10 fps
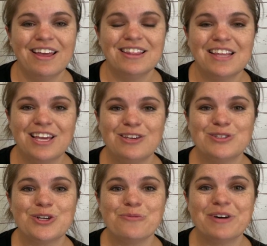Thank you
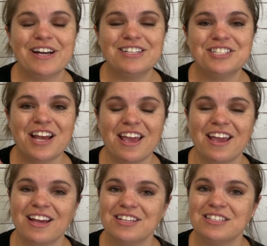so much,
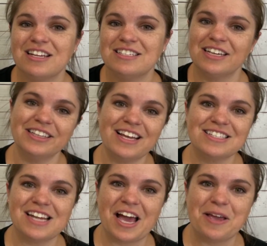and until next
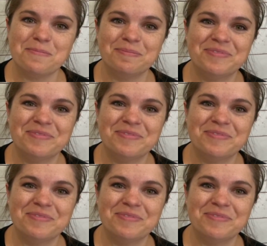time.